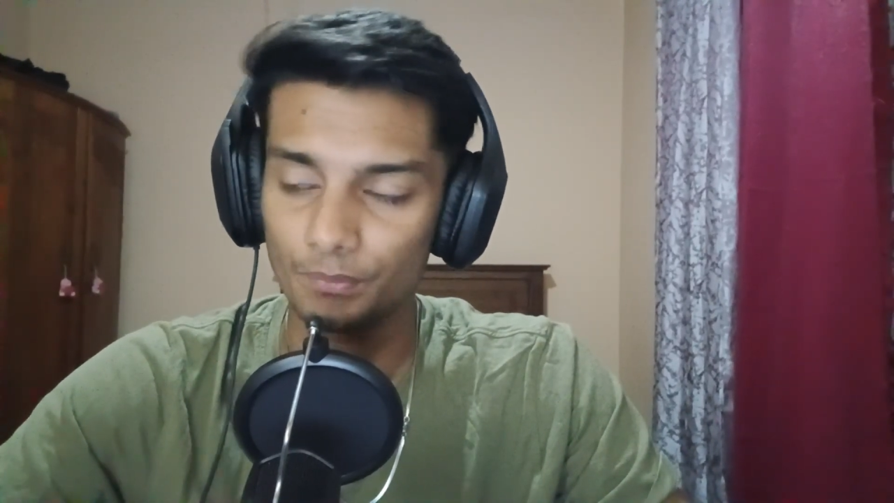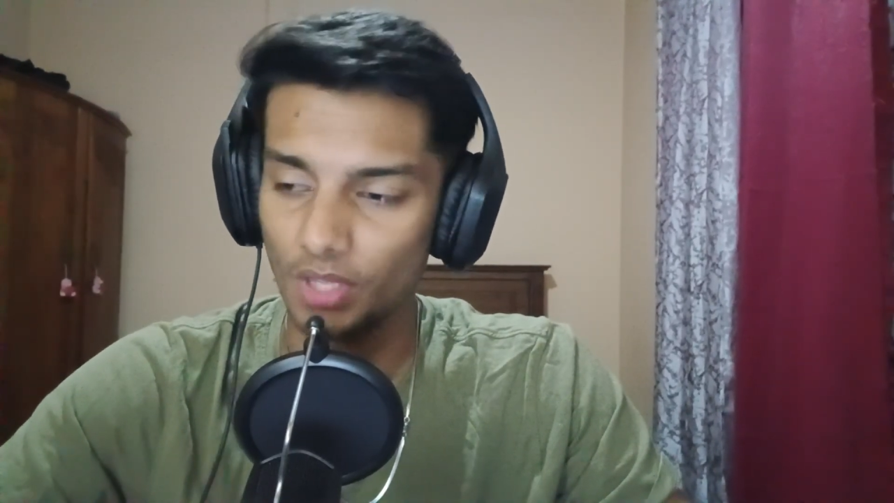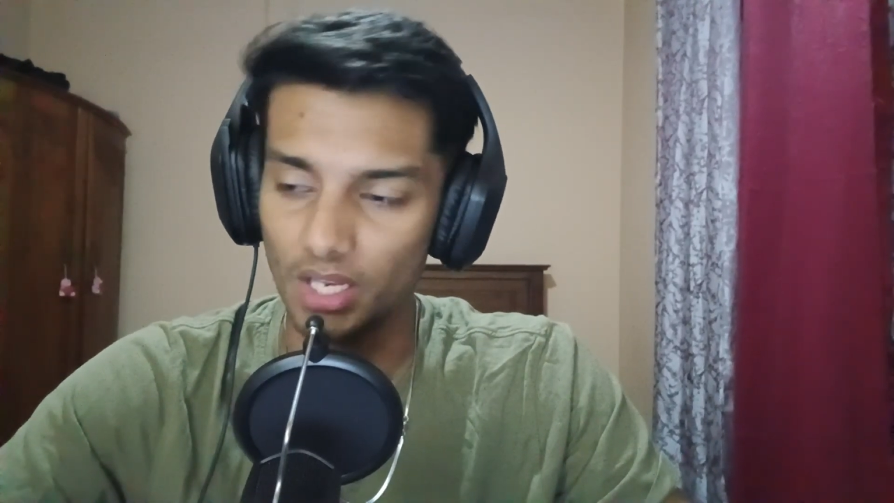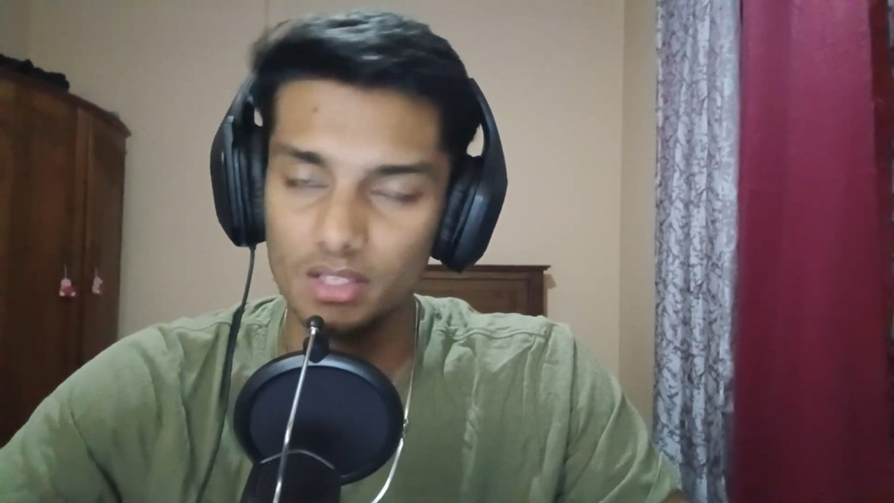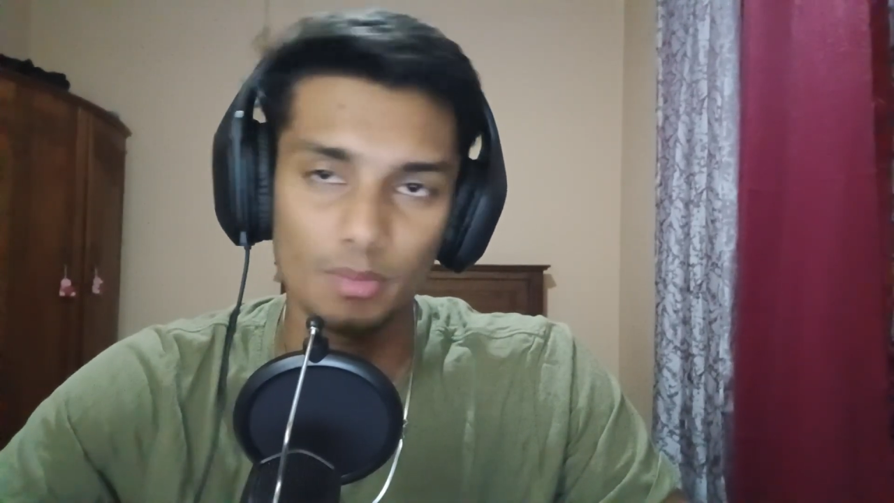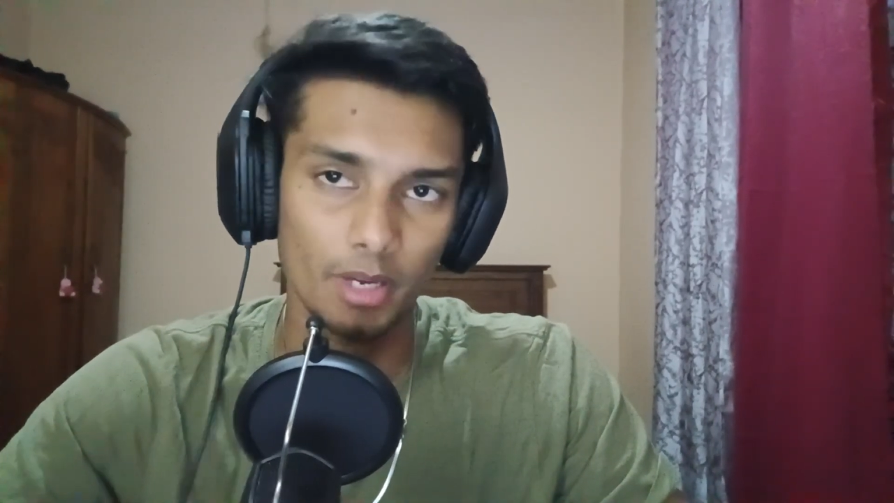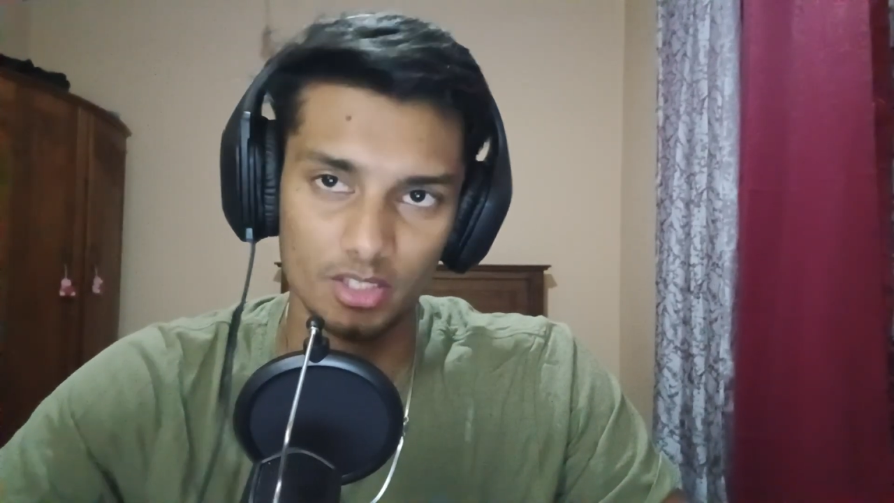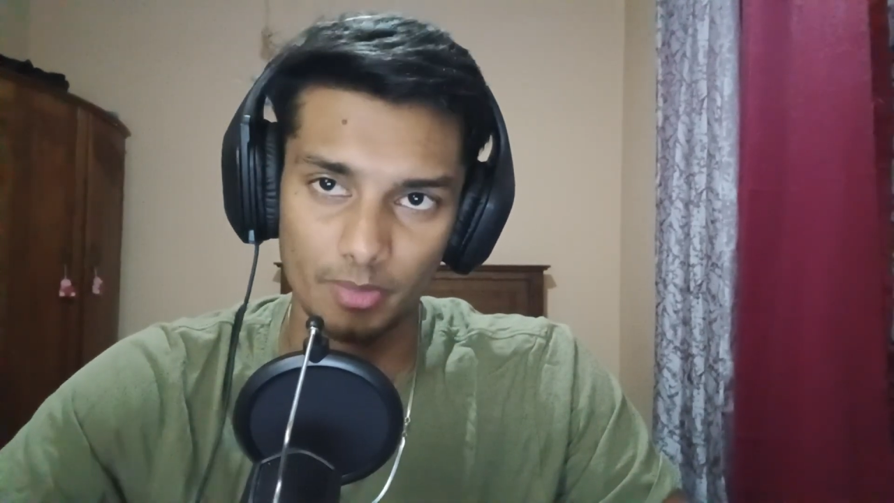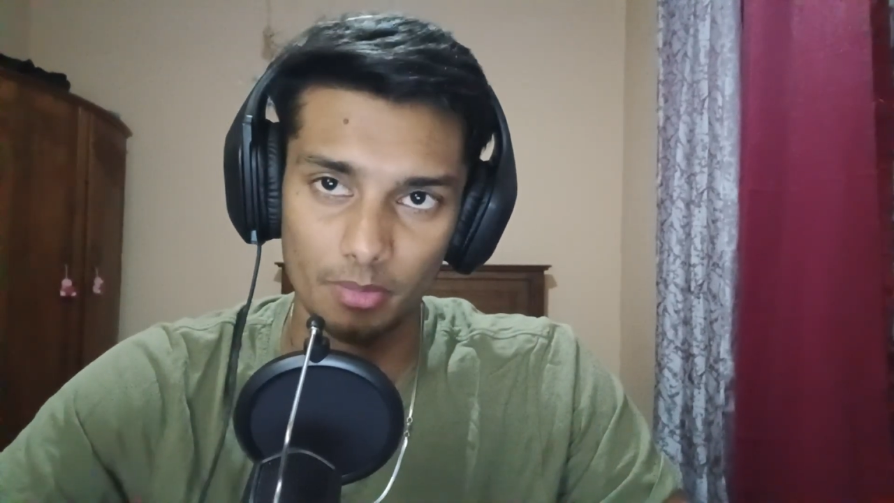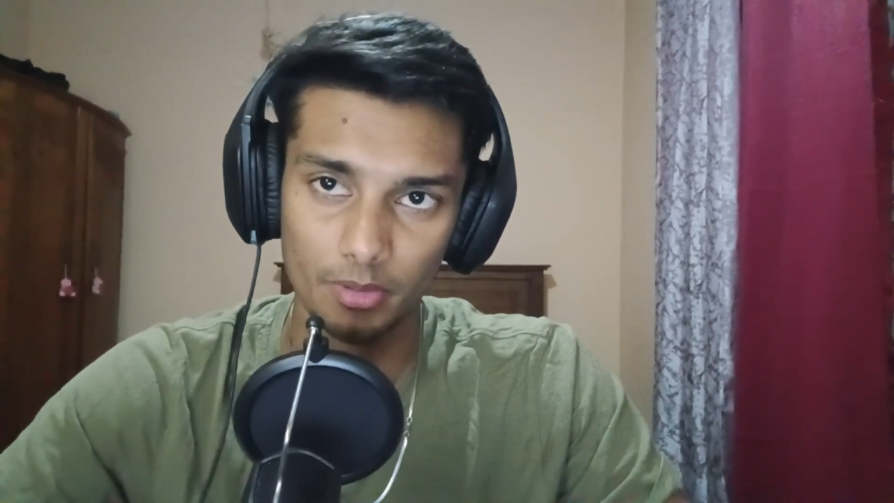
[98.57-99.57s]
Okay, the past
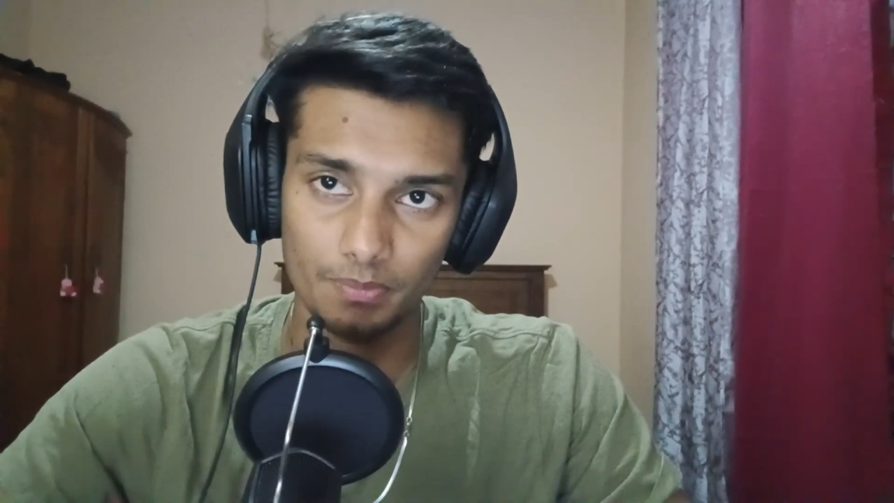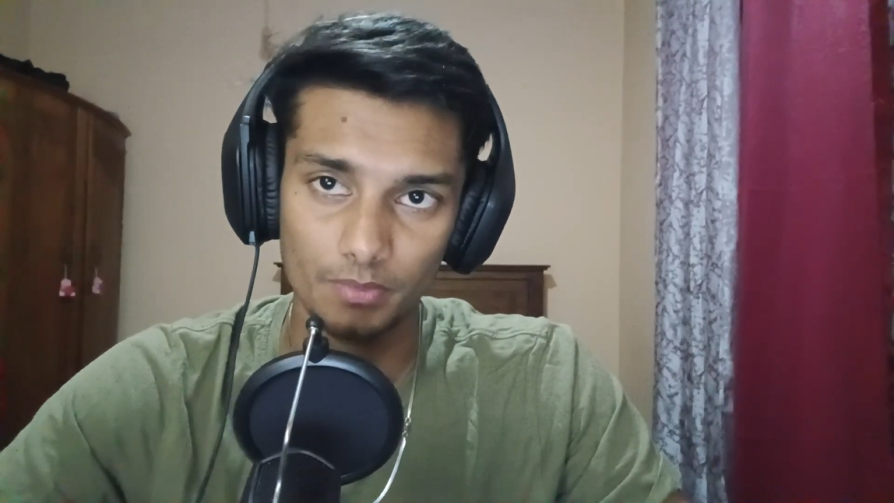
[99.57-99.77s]
paper.